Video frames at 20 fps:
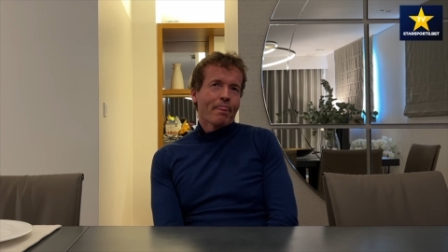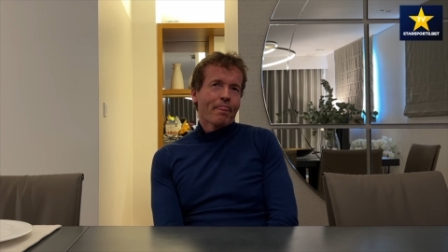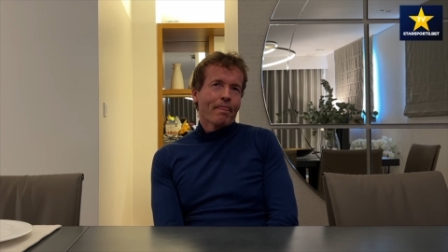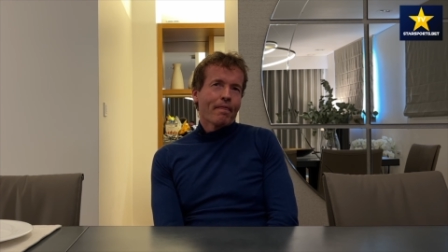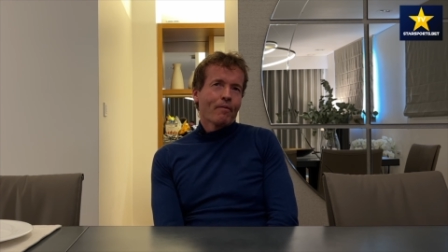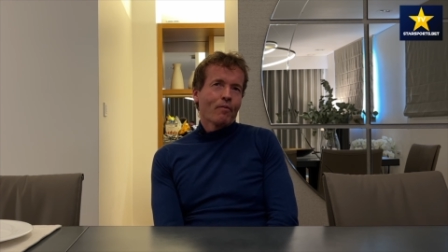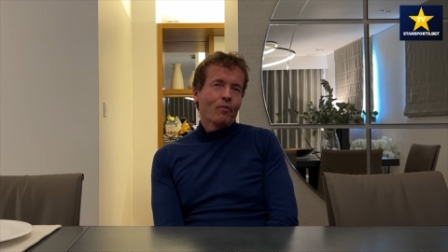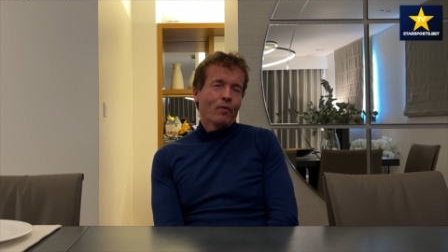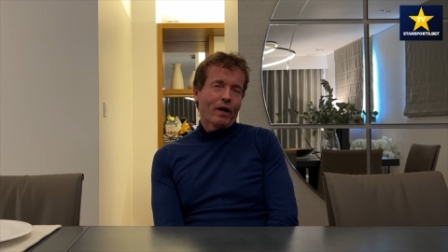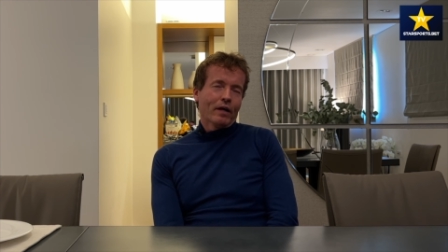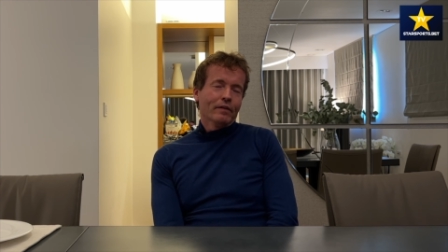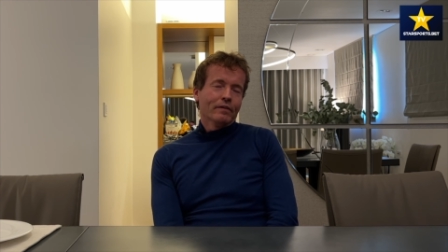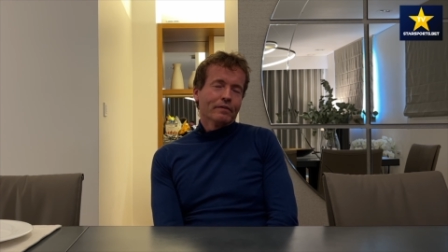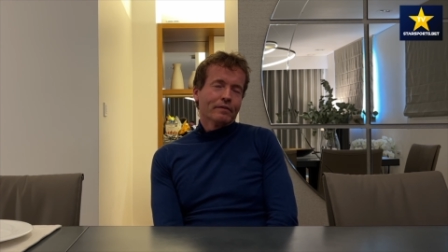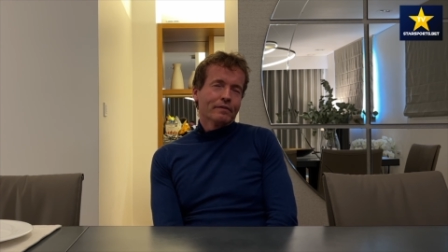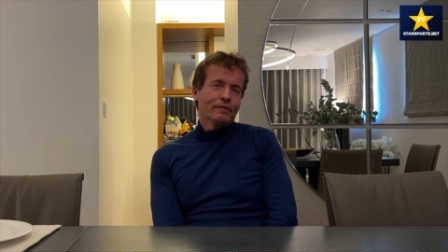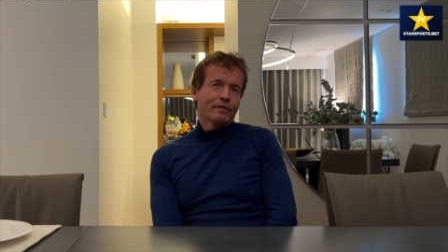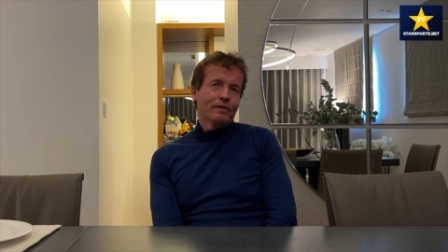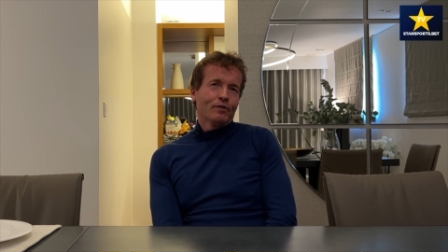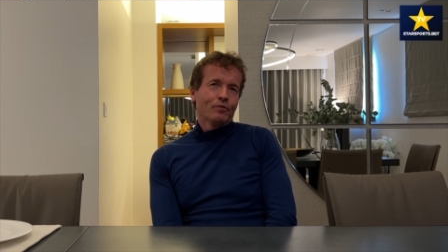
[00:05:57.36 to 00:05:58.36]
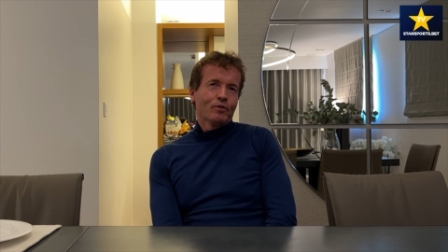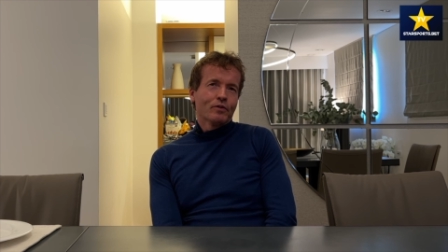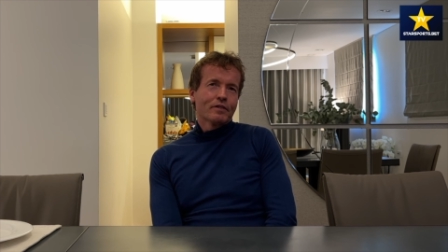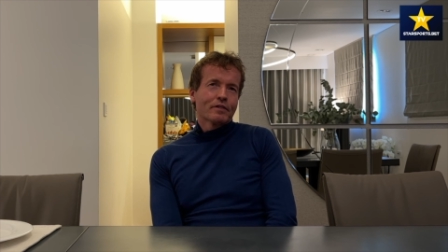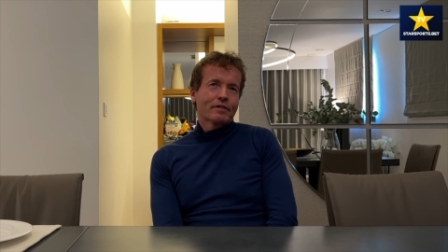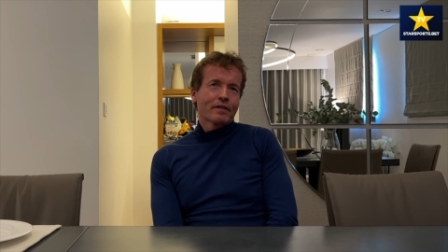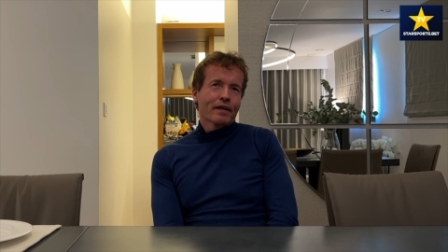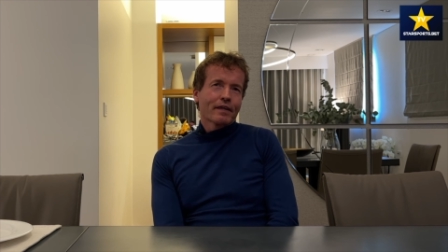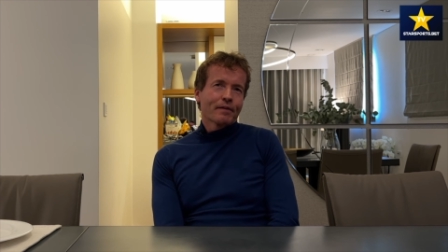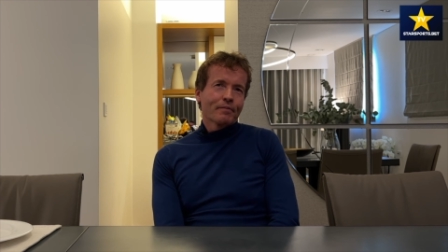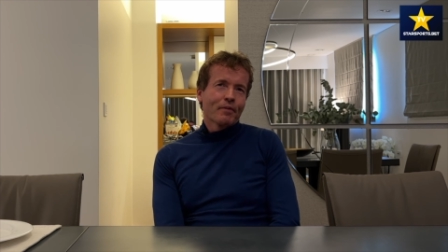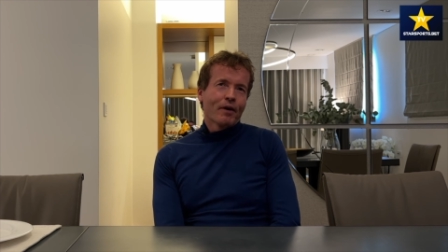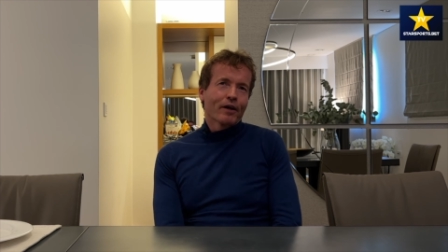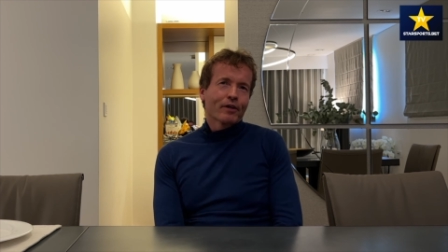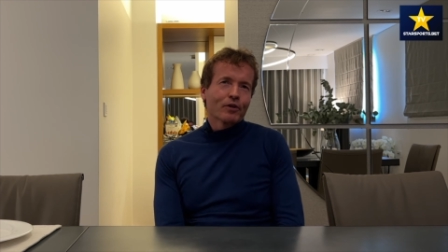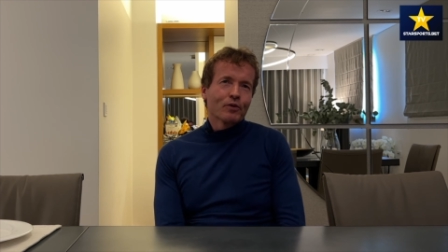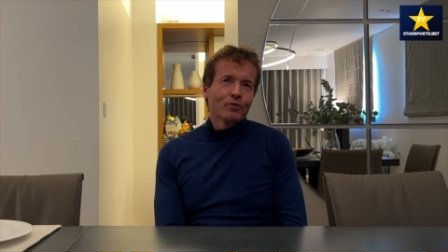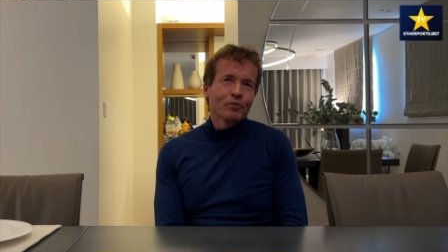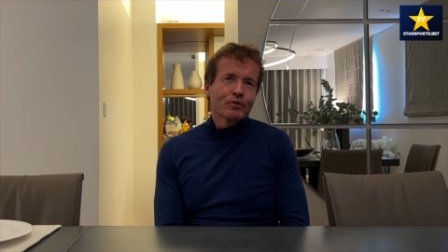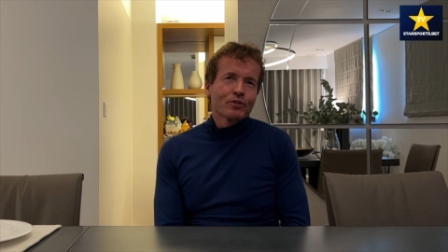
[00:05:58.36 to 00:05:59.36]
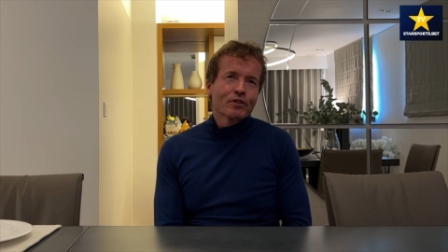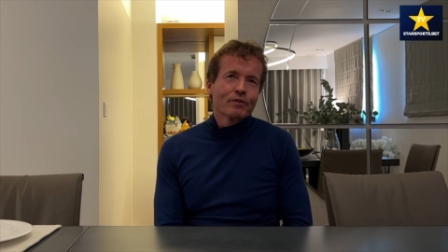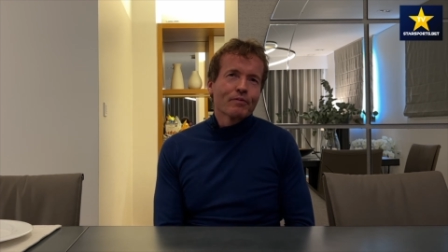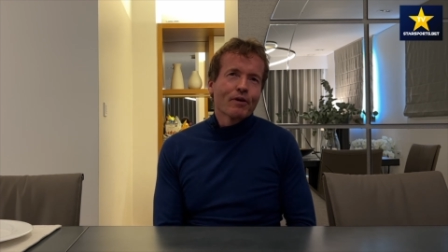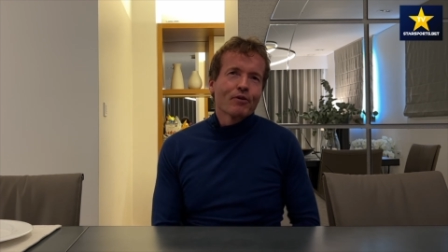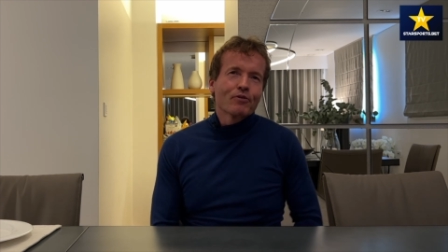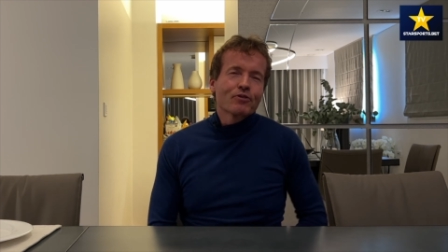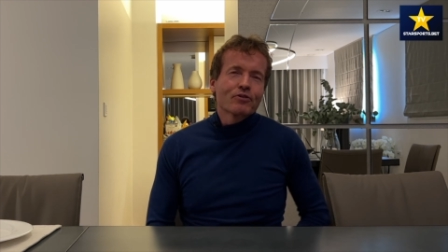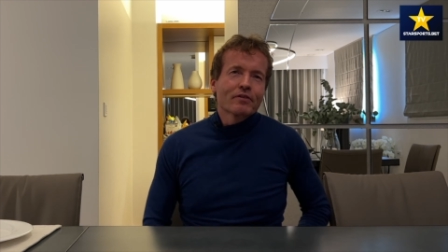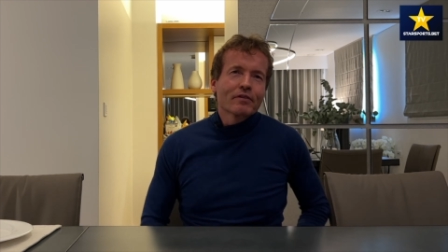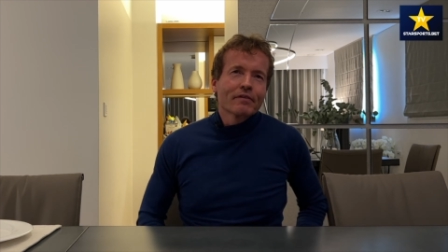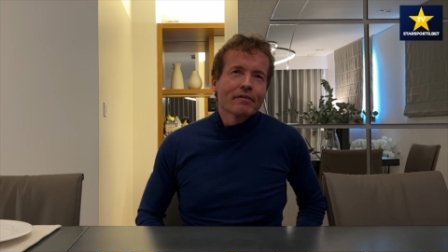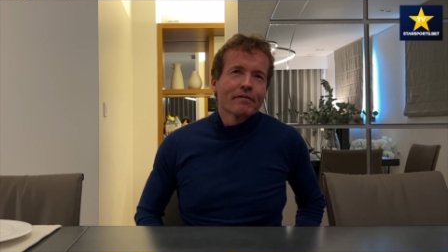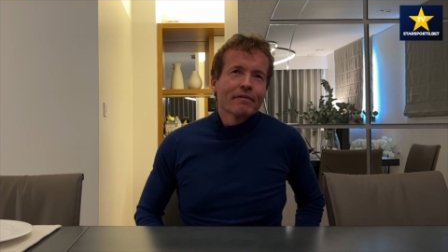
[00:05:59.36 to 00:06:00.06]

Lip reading: Well, you wouldn't say that Michael was the most